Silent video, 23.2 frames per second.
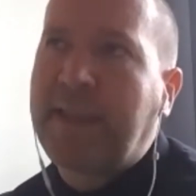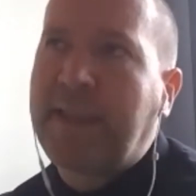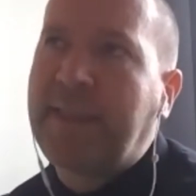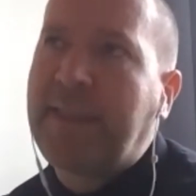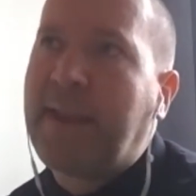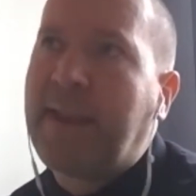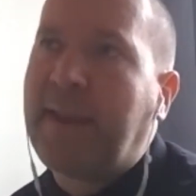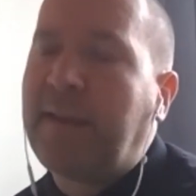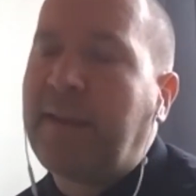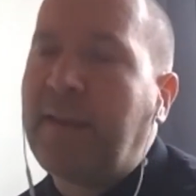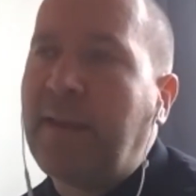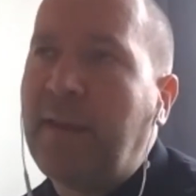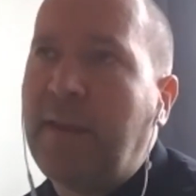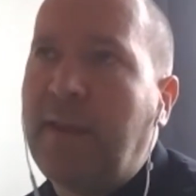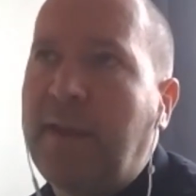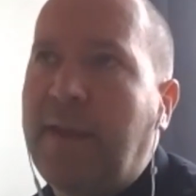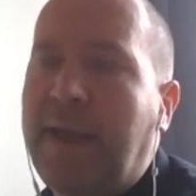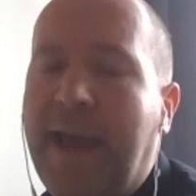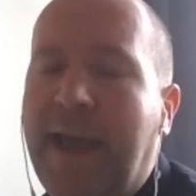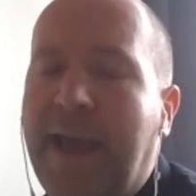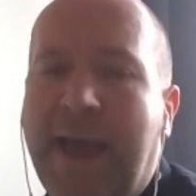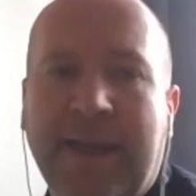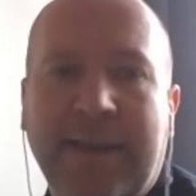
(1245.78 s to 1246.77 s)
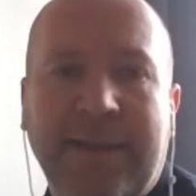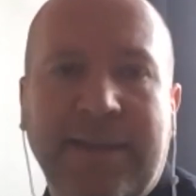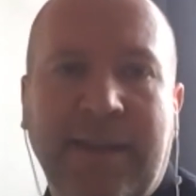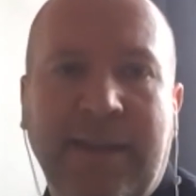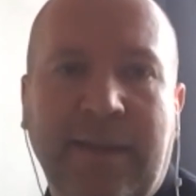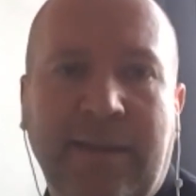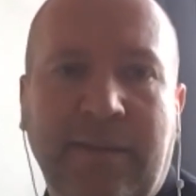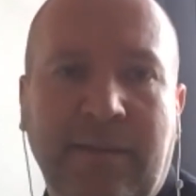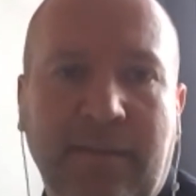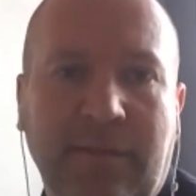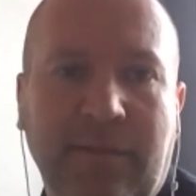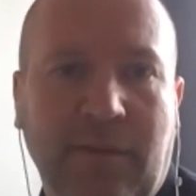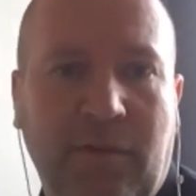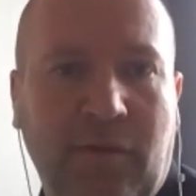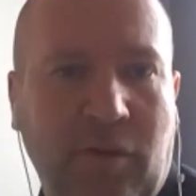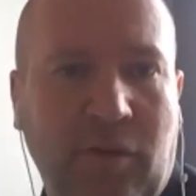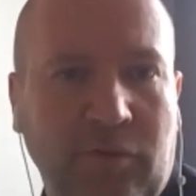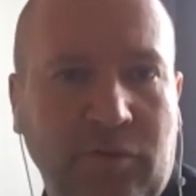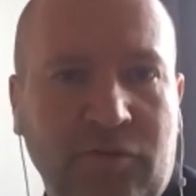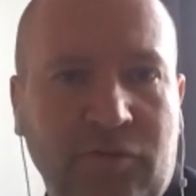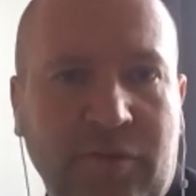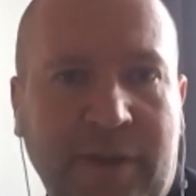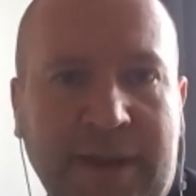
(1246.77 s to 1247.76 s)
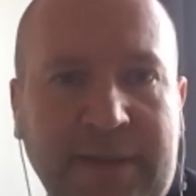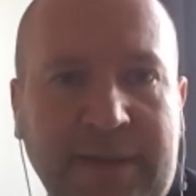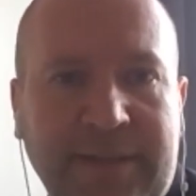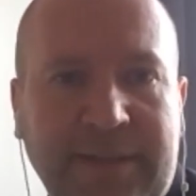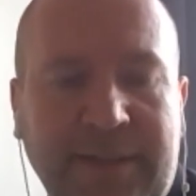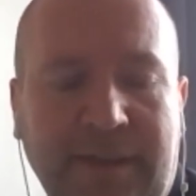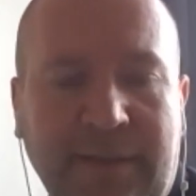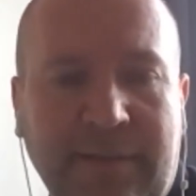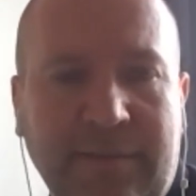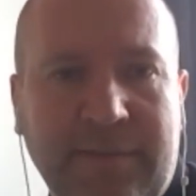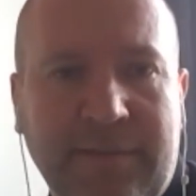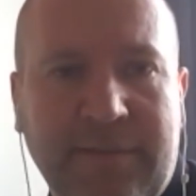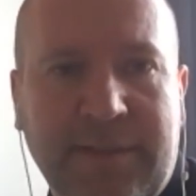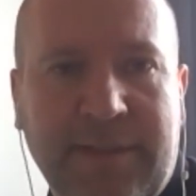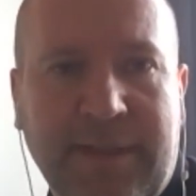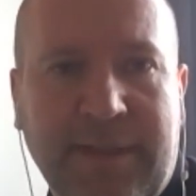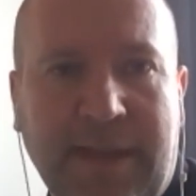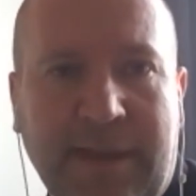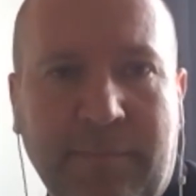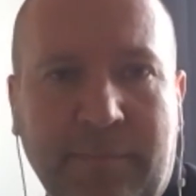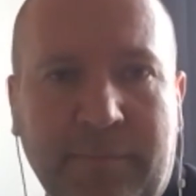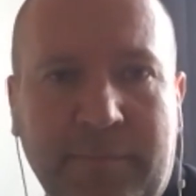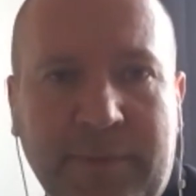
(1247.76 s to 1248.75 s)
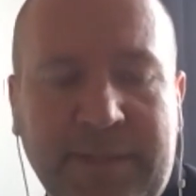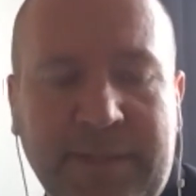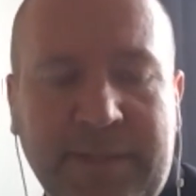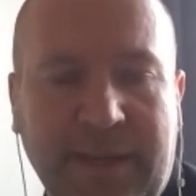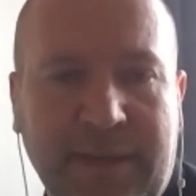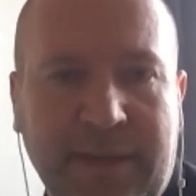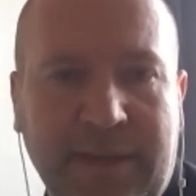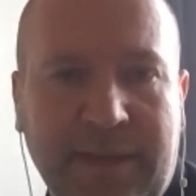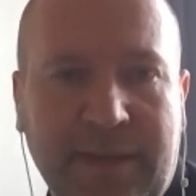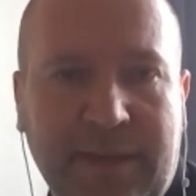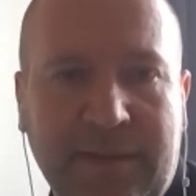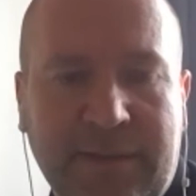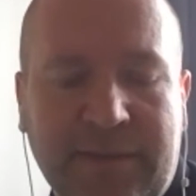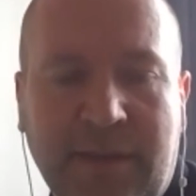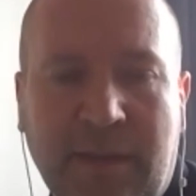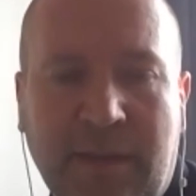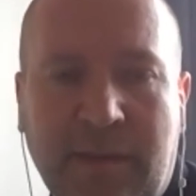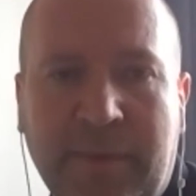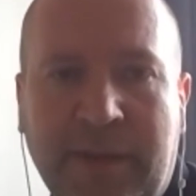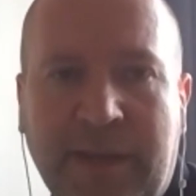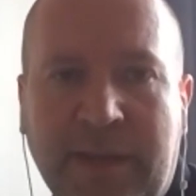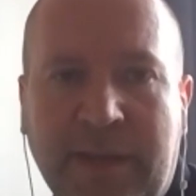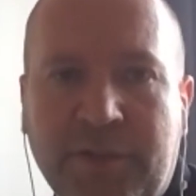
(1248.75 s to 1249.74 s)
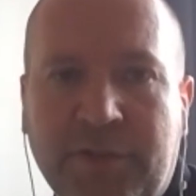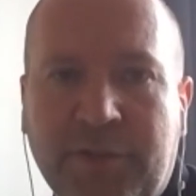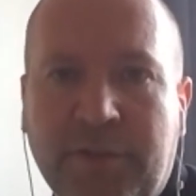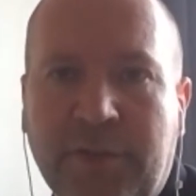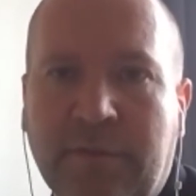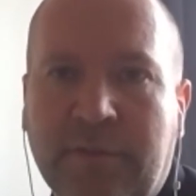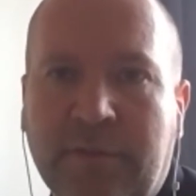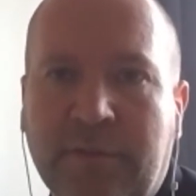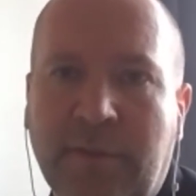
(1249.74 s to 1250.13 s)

then add in the contractor to that particular determination,